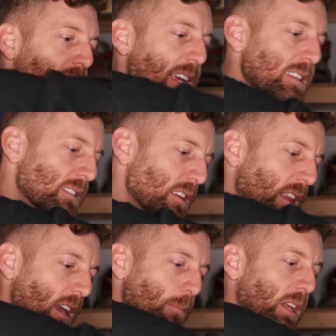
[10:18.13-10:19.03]
is
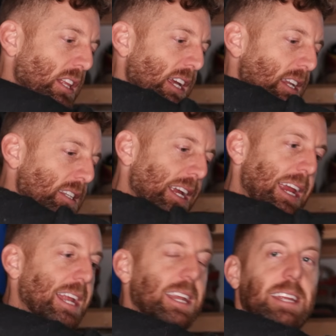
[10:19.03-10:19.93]
the ability to
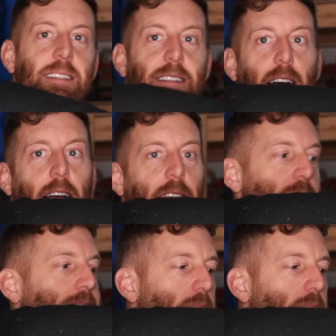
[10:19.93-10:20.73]
get inside.